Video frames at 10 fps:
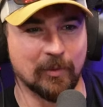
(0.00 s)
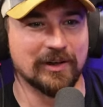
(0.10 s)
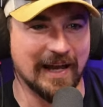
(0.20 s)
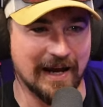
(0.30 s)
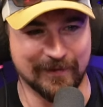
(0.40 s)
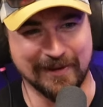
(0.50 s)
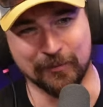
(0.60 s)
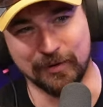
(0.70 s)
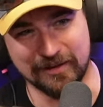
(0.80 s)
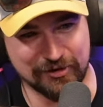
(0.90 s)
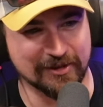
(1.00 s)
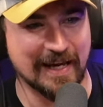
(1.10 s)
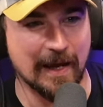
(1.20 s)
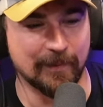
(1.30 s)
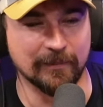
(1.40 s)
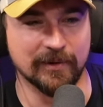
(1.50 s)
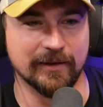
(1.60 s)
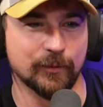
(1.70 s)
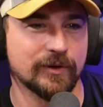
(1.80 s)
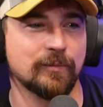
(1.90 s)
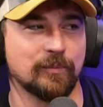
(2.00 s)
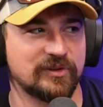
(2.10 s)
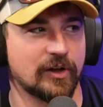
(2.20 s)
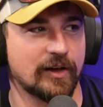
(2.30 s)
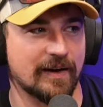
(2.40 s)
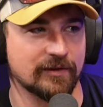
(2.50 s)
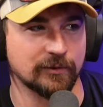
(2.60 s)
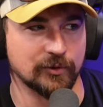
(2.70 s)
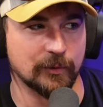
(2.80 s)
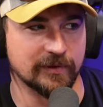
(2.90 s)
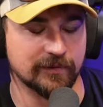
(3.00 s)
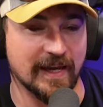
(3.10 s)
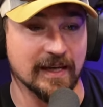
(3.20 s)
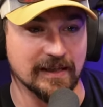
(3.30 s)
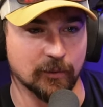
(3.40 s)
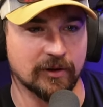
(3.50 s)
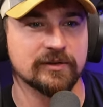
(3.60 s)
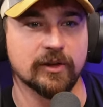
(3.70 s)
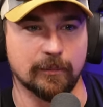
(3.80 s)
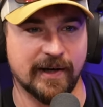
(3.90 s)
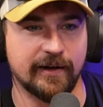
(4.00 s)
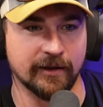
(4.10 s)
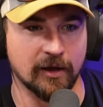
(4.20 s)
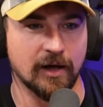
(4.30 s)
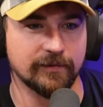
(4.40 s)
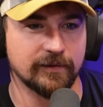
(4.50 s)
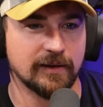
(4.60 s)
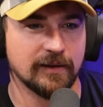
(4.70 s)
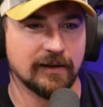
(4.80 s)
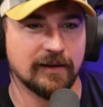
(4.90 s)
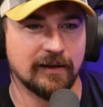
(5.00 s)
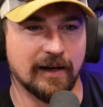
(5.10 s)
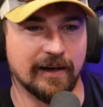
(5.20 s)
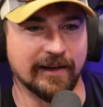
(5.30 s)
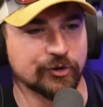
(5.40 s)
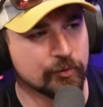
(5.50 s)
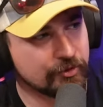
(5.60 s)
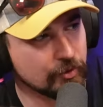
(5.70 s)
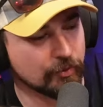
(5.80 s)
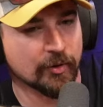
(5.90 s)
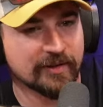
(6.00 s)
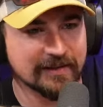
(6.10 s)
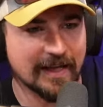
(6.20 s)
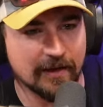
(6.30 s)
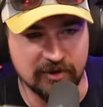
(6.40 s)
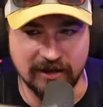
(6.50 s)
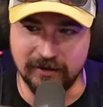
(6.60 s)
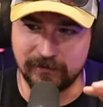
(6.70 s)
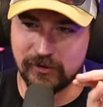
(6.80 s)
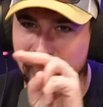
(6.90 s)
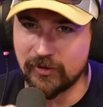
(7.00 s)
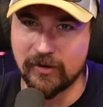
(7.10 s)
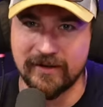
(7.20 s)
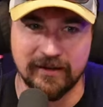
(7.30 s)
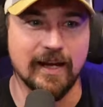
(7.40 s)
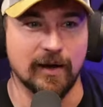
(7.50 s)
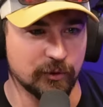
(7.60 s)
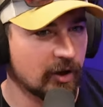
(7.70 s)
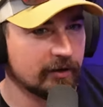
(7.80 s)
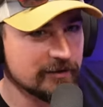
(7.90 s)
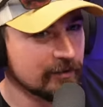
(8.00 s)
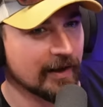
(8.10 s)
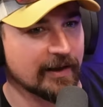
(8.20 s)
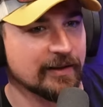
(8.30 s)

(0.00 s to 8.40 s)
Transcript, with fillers: we're laughing and we're sure. shit's happening. But if we start having groups of eight, we're gonna start pairing off. Sure. like you I mean, two go to get that objective. You two go there. Yeah, we already do that with